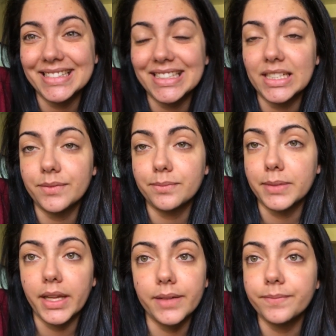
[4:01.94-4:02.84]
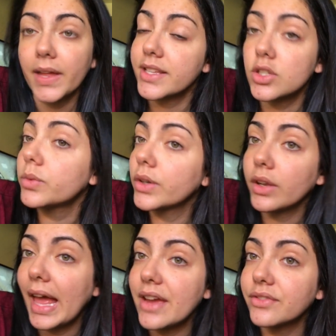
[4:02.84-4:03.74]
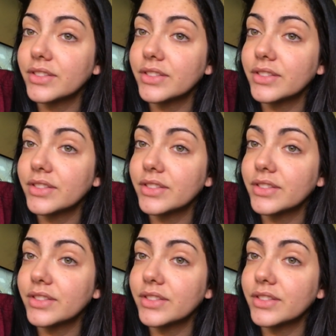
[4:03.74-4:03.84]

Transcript: yeah but that's a real life